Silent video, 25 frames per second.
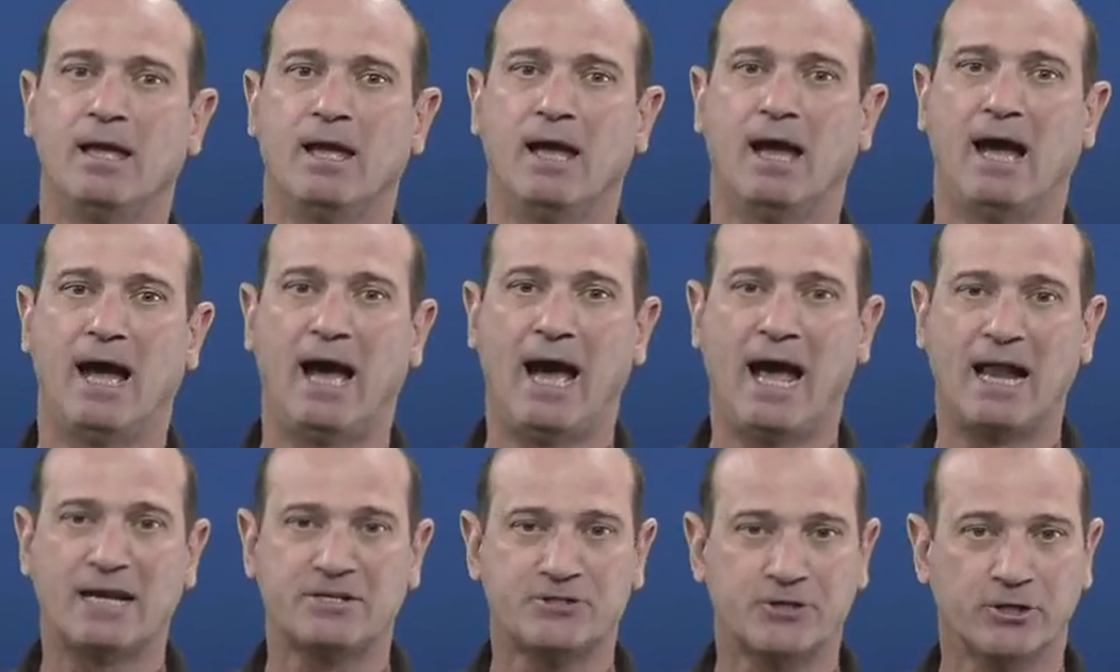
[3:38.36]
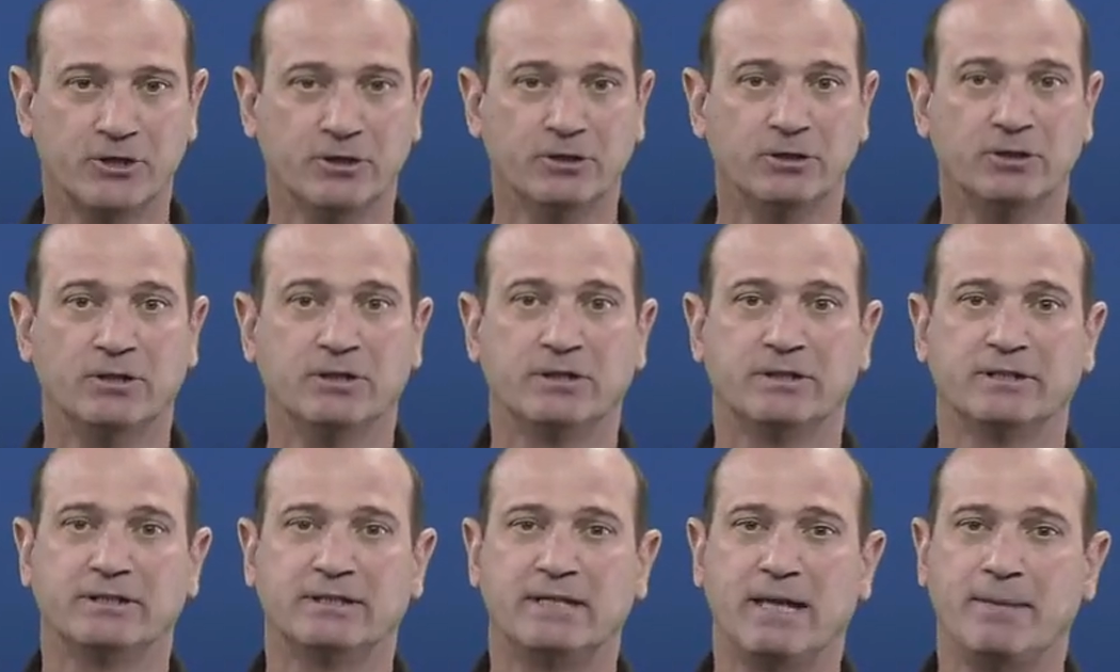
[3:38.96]
Also,
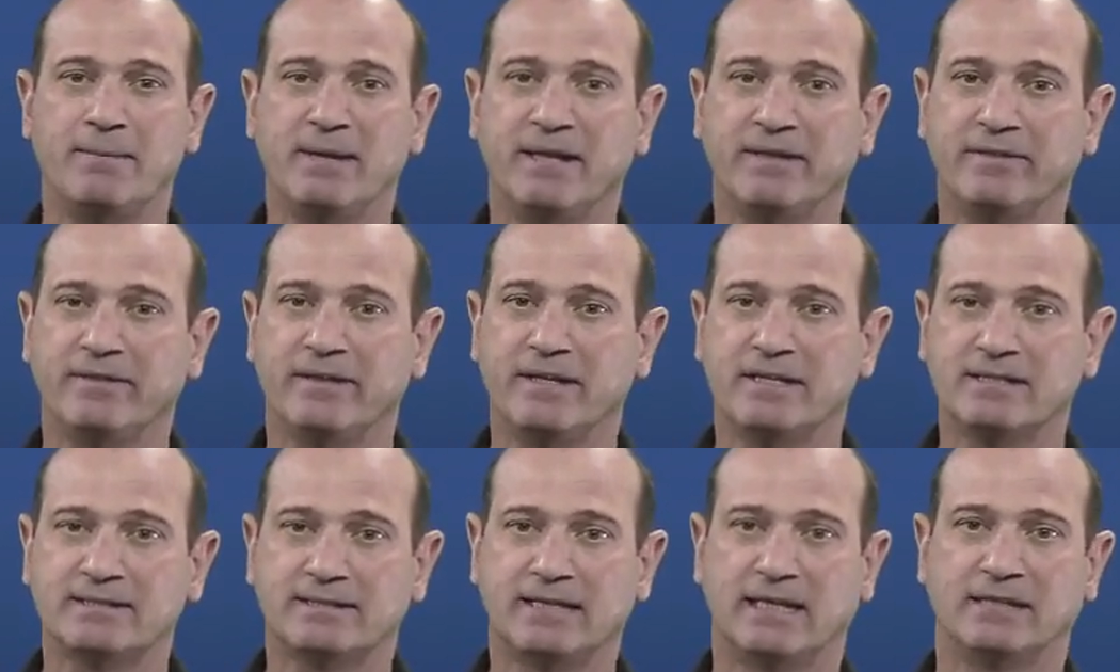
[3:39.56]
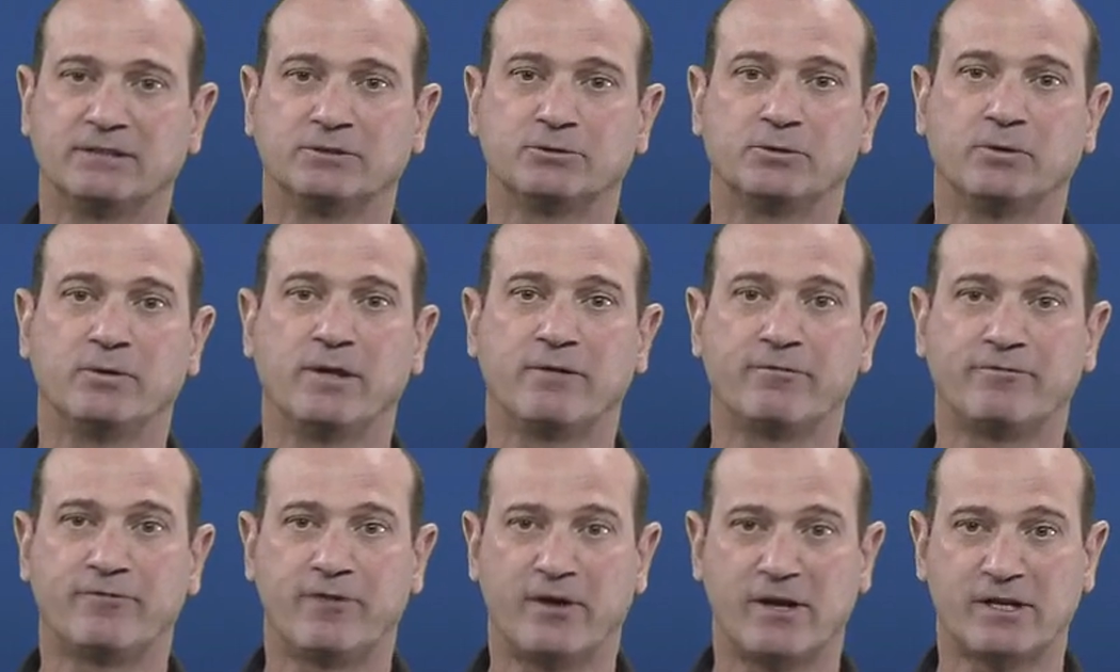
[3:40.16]
the mean distance to the
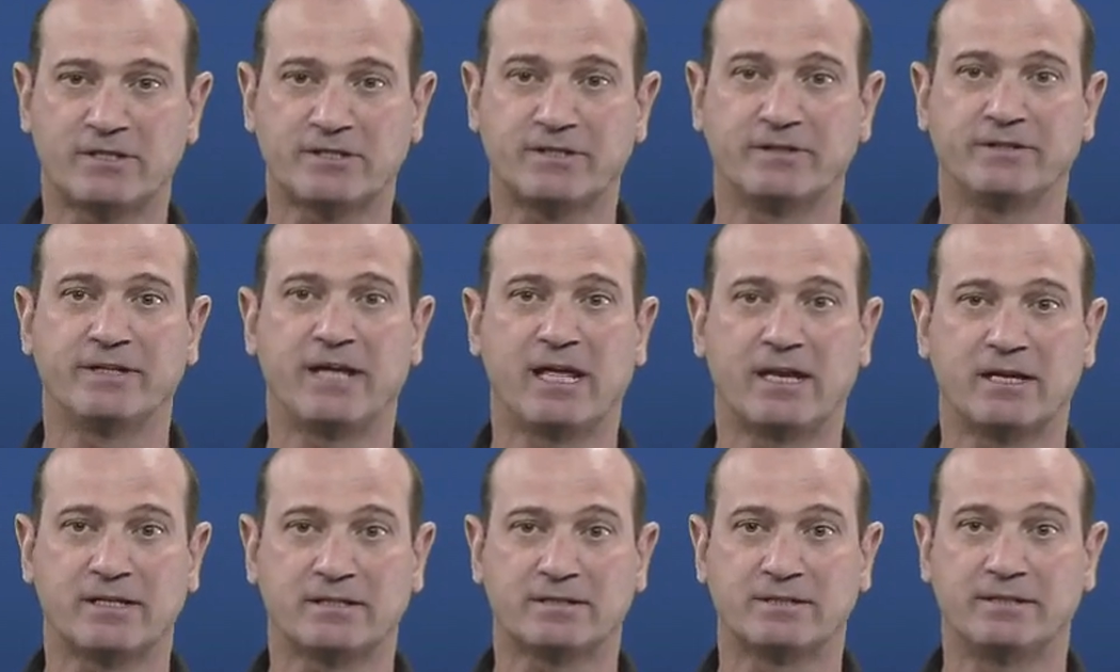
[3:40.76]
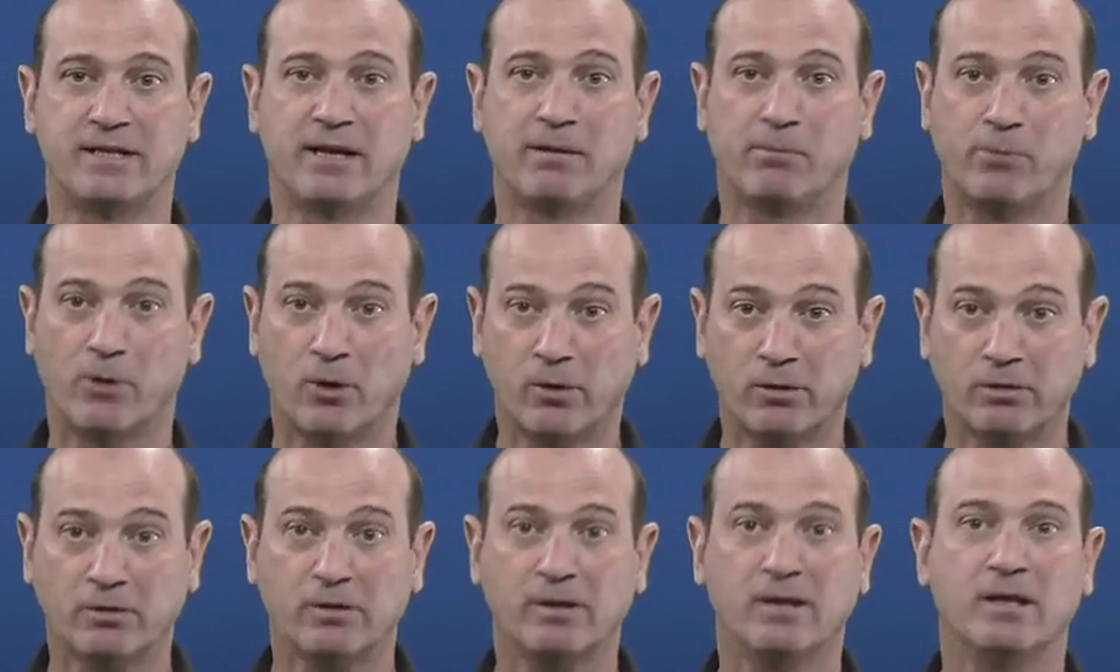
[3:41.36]
first nearest
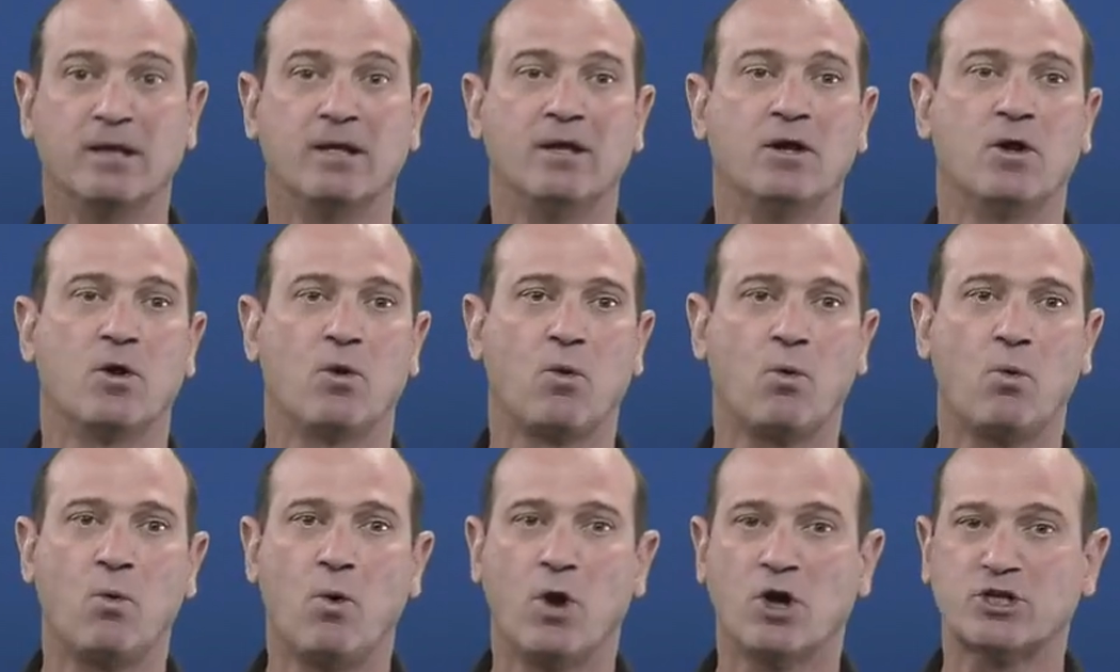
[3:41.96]
neighbor was